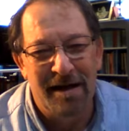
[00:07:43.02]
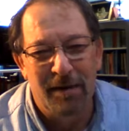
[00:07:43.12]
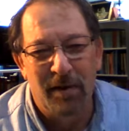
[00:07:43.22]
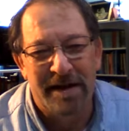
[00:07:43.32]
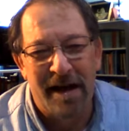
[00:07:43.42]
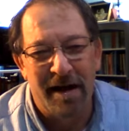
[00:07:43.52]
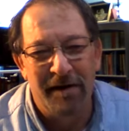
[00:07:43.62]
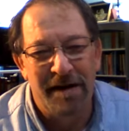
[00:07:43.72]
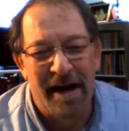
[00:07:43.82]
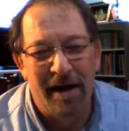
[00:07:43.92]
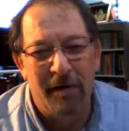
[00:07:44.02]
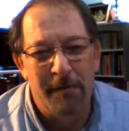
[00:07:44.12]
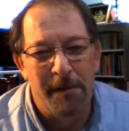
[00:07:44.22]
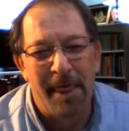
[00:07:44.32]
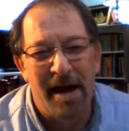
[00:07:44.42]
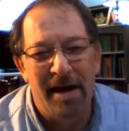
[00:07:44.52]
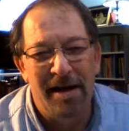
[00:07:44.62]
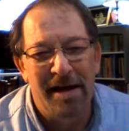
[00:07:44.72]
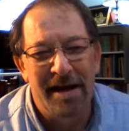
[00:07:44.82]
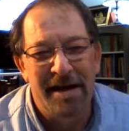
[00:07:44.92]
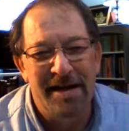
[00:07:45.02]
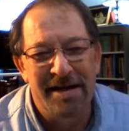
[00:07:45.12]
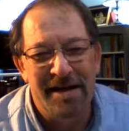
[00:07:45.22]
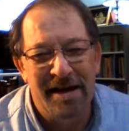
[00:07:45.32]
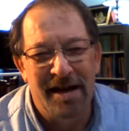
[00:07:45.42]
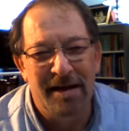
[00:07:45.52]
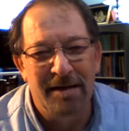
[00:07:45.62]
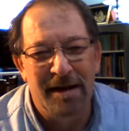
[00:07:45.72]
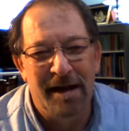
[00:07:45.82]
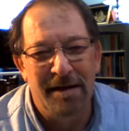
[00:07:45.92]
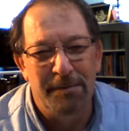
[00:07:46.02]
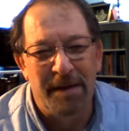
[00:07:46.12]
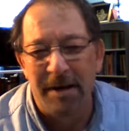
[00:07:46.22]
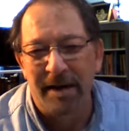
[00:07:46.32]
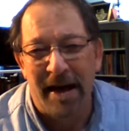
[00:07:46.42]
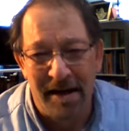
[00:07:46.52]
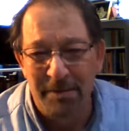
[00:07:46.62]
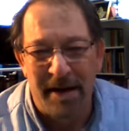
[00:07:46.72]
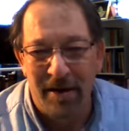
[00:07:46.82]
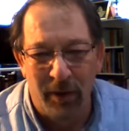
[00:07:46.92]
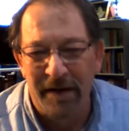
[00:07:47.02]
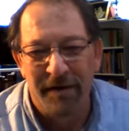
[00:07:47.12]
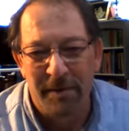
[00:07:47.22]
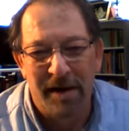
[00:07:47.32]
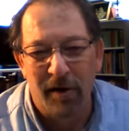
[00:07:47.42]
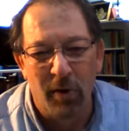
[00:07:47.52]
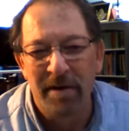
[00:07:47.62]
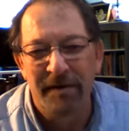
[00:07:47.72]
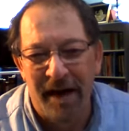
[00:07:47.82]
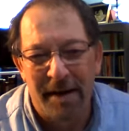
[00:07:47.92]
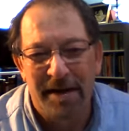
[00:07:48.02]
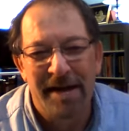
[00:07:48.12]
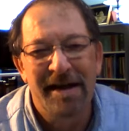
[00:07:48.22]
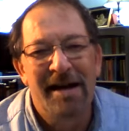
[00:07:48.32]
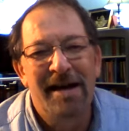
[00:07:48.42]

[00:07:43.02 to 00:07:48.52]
what they are now, and people hated being away from their home and family.